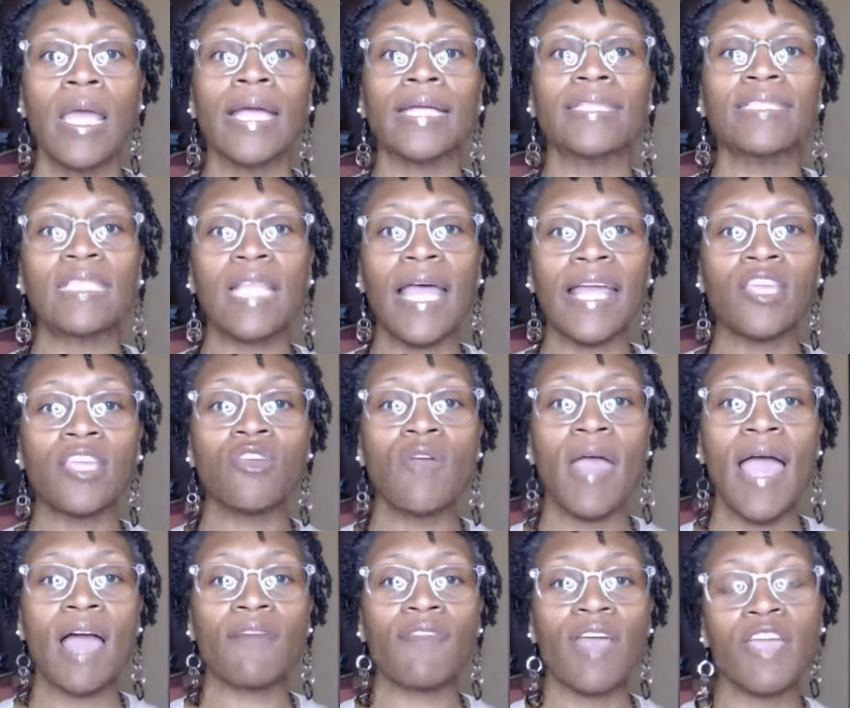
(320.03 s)
It's like you
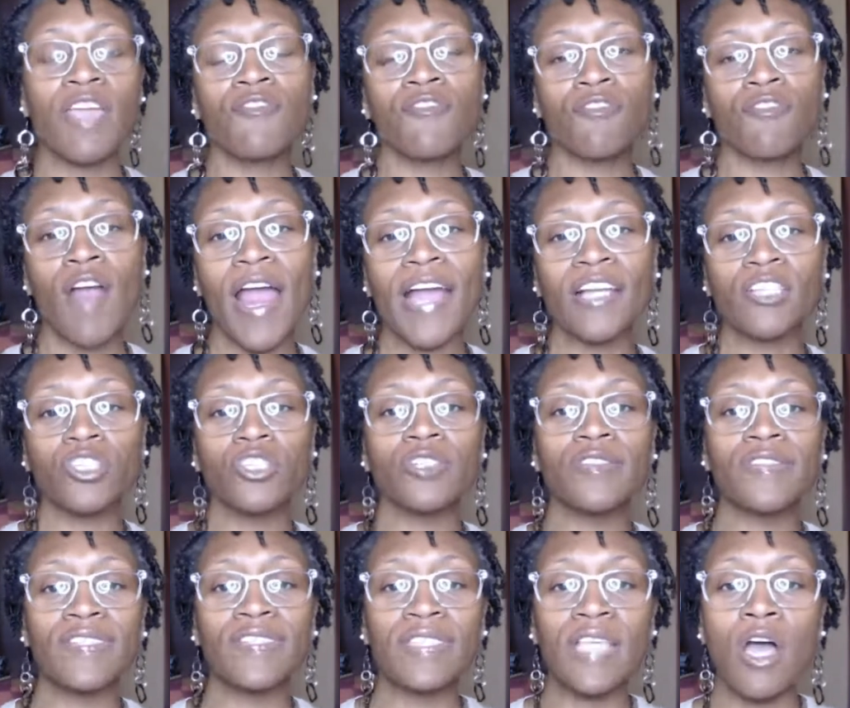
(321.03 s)
have a
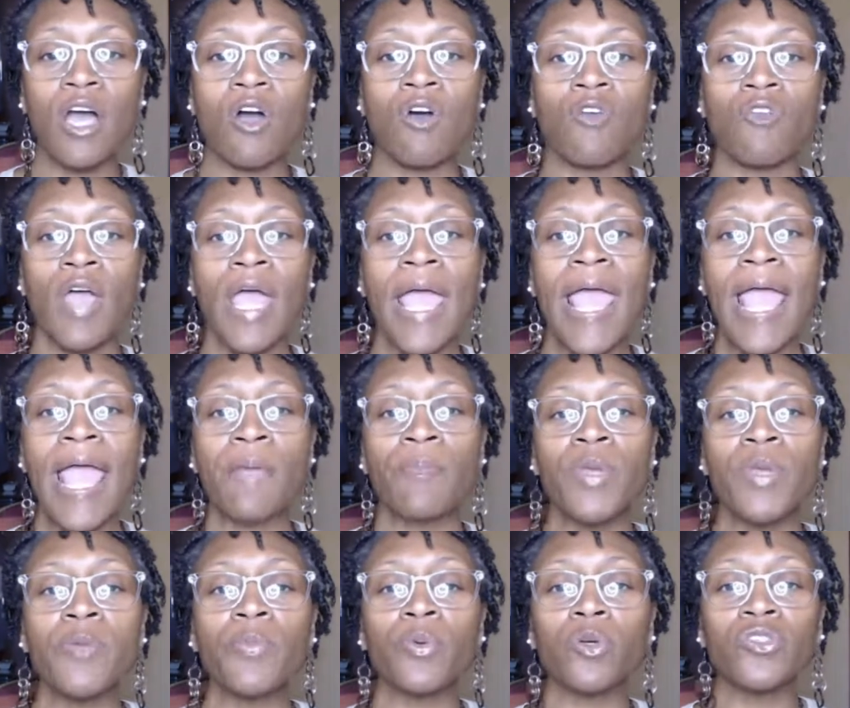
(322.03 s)
fractured self,
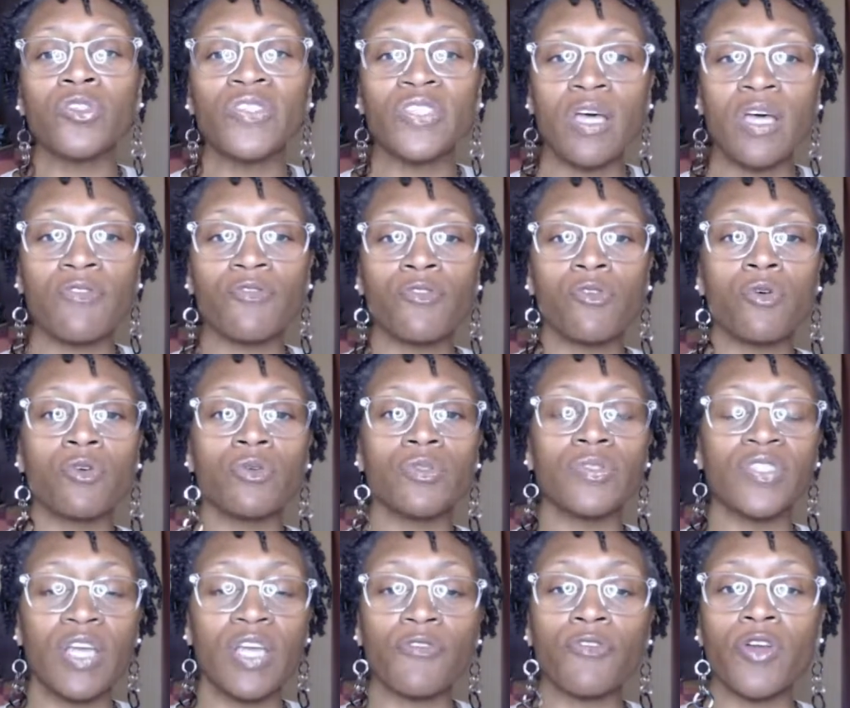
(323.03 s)
and people
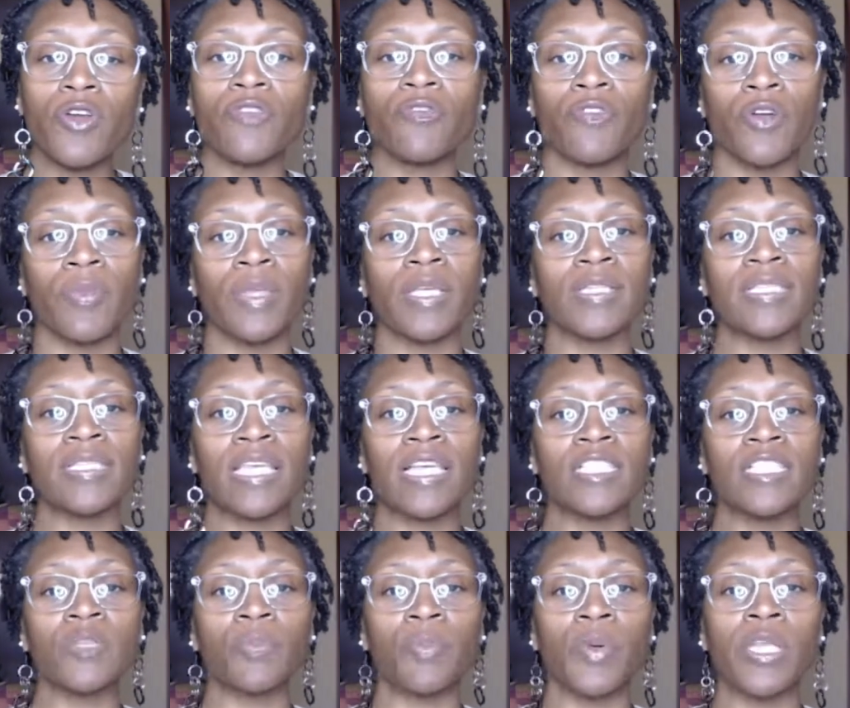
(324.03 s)
suffering from this
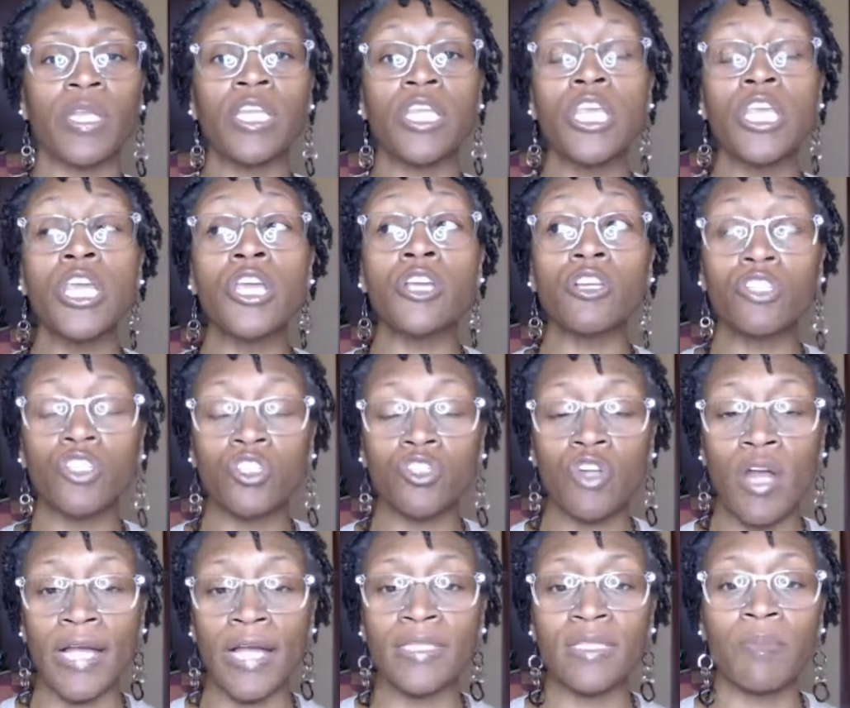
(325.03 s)
can spend years
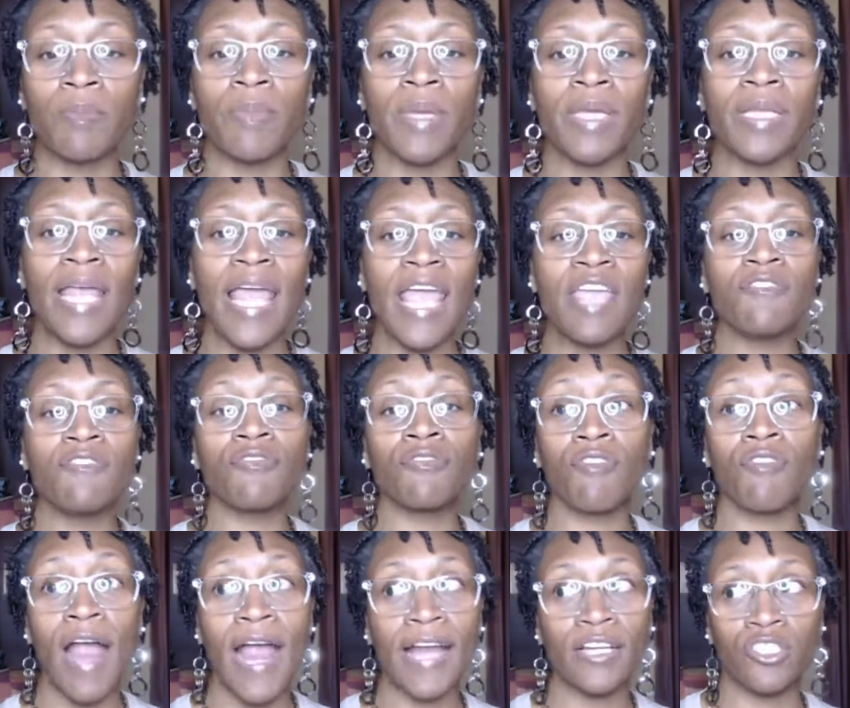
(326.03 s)
trying to mend a
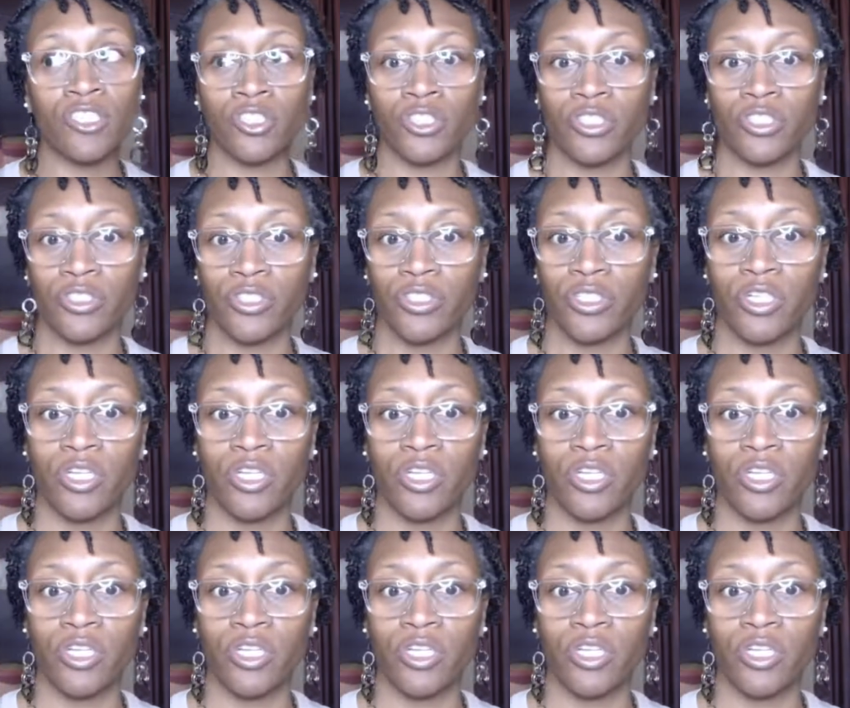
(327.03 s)
fracture.